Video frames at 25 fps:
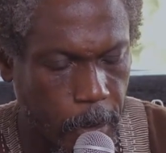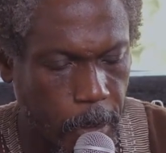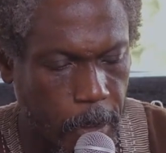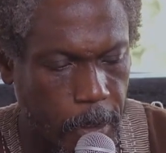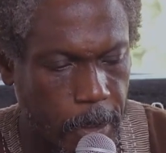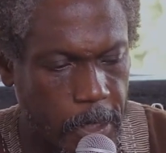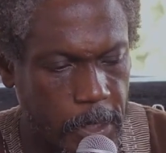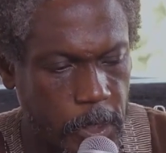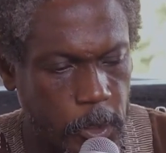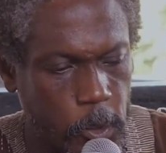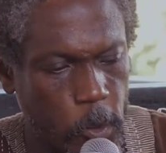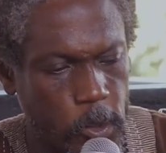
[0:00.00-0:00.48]

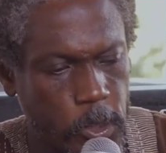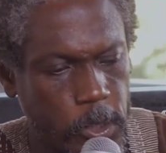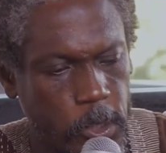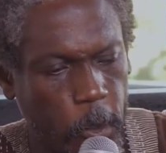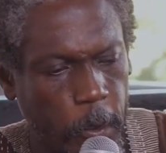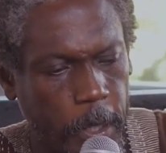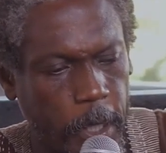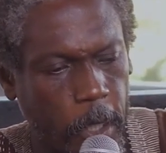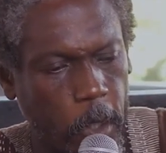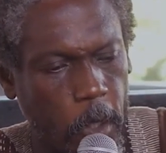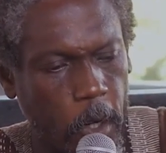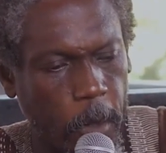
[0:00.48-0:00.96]
The
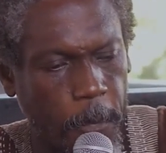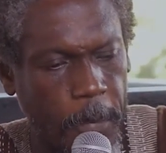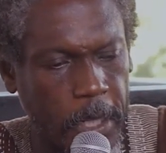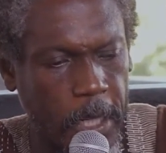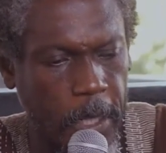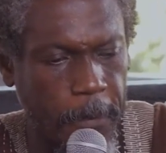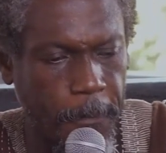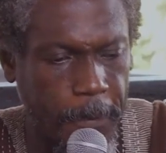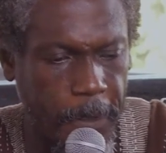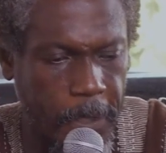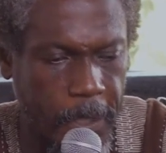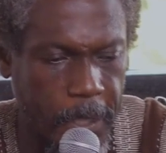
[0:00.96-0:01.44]
socio-economic
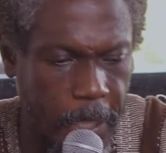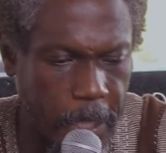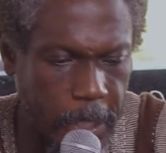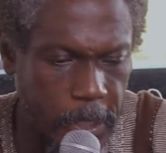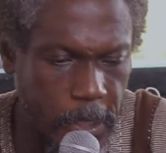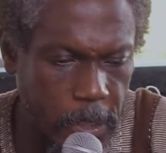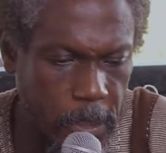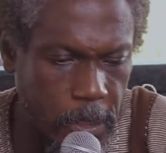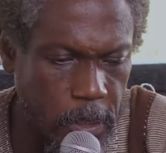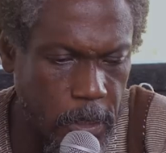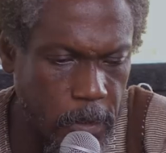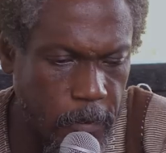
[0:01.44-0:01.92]

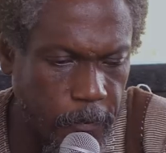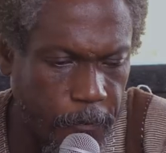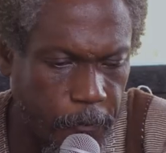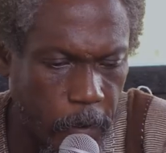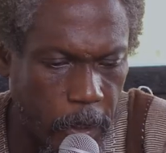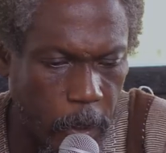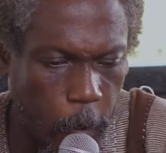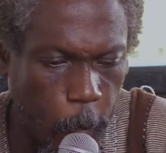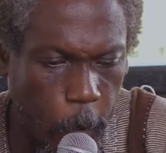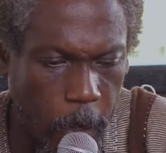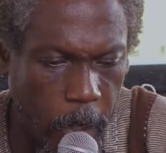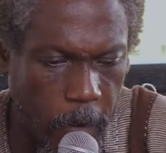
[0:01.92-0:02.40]
implications for
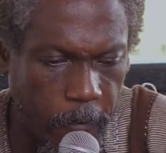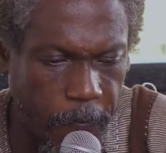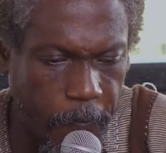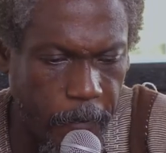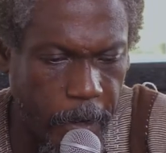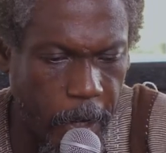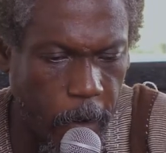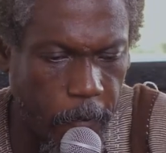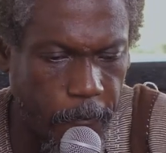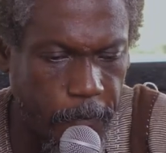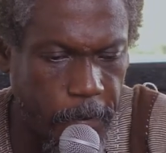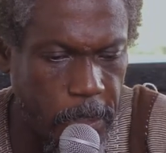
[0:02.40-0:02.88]
the
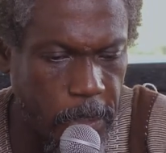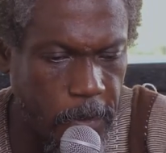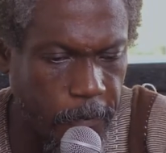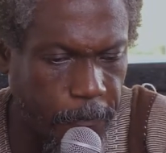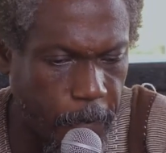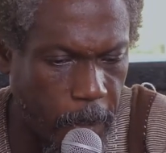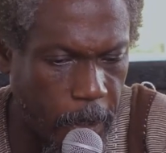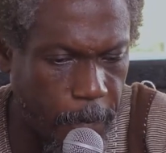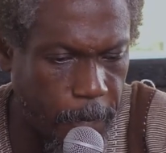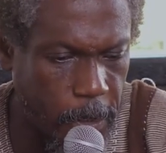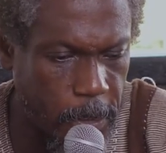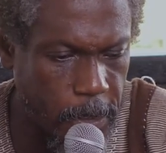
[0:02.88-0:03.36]
welfare of these
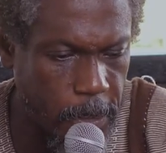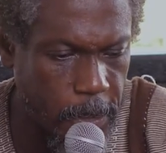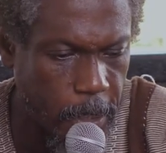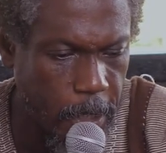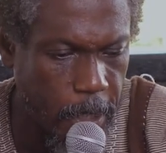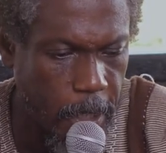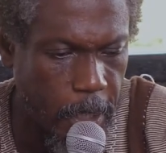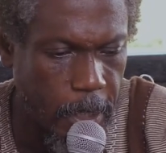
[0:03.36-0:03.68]
farmers,